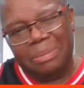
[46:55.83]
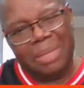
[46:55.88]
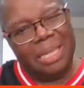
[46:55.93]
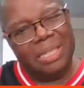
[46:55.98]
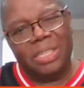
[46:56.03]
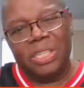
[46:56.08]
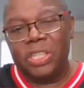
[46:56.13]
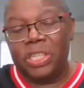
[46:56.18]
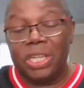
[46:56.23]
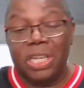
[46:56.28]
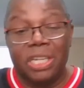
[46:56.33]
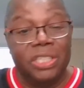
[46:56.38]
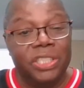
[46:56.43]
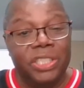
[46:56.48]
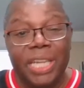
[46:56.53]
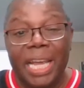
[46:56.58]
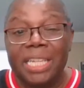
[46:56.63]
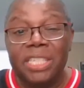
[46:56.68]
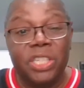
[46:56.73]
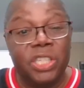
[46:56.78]
That's
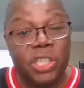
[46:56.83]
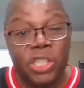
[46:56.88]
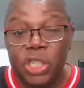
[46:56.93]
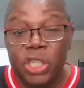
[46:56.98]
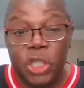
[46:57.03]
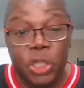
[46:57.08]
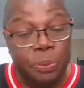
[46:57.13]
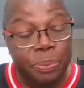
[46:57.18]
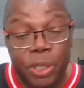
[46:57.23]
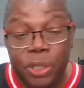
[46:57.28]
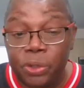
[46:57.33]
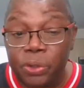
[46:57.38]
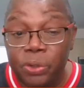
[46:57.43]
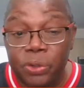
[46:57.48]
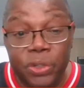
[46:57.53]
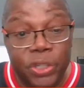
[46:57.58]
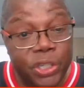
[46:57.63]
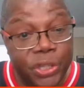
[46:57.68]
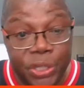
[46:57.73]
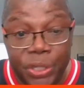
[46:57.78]
just
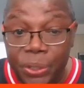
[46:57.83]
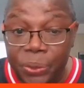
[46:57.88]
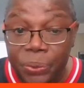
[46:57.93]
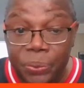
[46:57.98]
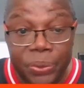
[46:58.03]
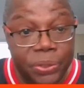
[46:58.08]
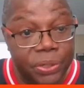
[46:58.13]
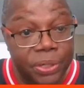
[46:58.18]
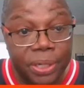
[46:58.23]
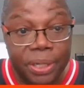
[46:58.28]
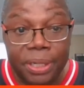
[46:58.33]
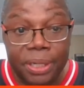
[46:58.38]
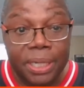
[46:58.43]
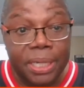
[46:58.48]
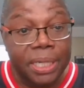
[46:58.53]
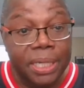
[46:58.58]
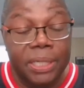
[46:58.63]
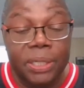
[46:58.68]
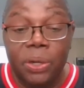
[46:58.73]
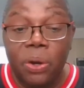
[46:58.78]
conspiracy theories.
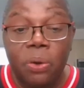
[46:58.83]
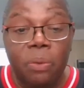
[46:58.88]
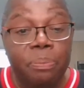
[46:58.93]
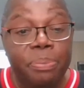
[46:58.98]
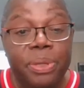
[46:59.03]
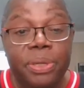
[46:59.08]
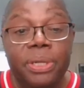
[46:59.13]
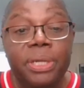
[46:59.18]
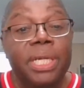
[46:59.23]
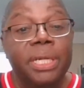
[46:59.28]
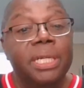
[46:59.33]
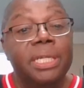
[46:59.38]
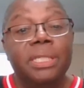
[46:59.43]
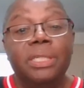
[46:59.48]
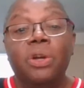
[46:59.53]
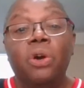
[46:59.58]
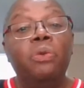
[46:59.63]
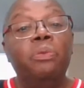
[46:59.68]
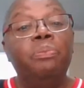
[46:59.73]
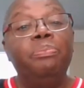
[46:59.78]
And don't be
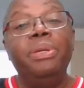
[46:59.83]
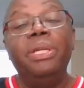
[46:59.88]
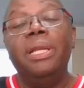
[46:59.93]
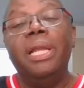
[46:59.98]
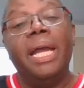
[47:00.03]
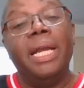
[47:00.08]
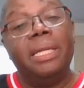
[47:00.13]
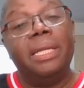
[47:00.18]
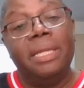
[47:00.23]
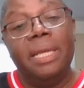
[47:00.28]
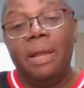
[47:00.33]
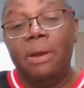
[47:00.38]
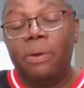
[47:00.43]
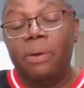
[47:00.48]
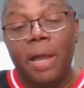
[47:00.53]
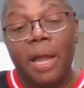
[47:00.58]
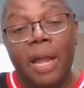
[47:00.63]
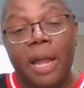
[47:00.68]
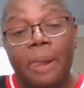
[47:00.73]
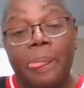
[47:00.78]
like that,
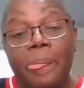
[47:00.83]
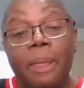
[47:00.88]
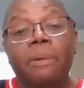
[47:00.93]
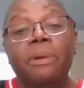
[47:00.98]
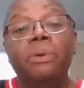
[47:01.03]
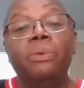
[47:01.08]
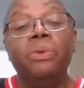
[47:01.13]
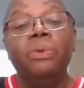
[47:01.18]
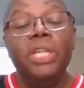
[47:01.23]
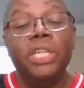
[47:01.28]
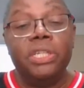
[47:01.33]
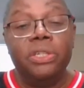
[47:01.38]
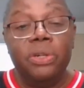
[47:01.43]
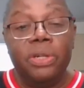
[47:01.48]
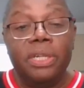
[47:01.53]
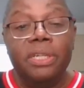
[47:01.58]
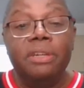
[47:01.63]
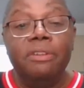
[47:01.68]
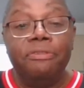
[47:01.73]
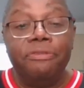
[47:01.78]
okay? Let's
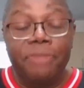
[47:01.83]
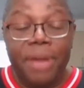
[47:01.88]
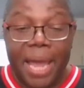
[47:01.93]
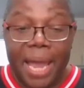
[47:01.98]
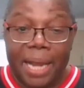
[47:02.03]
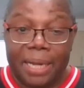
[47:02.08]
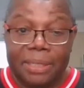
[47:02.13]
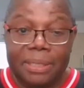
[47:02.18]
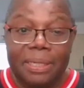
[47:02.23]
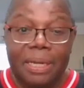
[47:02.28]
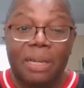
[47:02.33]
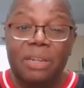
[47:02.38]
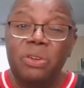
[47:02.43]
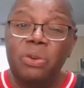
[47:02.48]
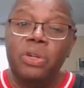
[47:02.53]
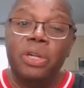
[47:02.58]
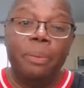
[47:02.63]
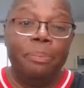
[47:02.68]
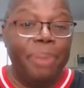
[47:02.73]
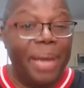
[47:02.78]
look at the facts. I
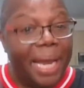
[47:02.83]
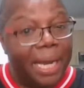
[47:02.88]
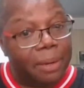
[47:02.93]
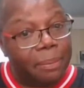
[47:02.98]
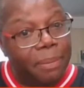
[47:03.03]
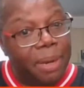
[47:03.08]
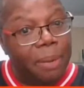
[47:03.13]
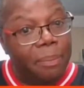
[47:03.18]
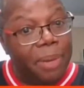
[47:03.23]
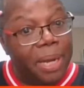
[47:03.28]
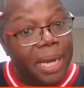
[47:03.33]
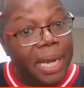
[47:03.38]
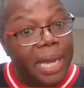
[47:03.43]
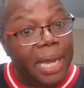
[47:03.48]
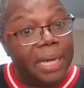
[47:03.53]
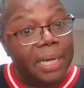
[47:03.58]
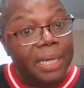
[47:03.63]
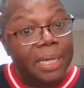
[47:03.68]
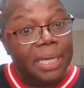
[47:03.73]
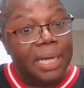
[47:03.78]
know in the back of my
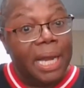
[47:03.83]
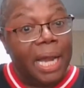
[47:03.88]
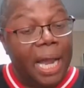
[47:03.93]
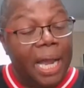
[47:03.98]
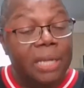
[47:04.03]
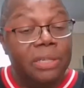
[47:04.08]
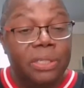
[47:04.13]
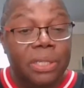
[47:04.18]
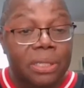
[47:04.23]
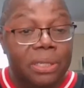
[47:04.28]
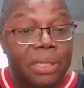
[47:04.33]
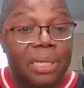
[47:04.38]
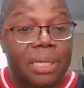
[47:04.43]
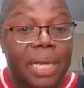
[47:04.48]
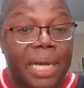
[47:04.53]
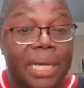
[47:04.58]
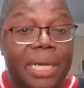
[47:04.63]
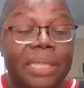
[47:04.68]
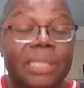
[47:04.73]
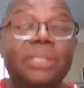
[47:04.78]
mind, I used to think
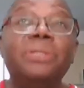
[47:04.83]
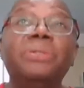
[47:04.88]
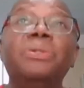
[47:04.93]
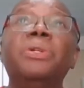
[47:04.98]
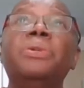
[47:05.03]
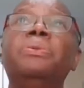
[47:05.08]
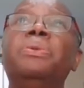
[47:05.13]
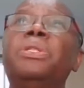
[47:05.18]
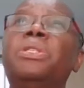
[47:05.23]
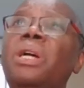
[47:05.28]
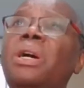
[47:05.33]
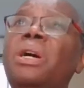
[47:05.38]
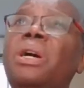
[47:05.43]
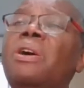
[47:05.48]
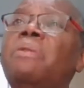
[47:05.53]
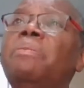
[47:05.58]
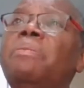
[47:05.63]
like that too. But oh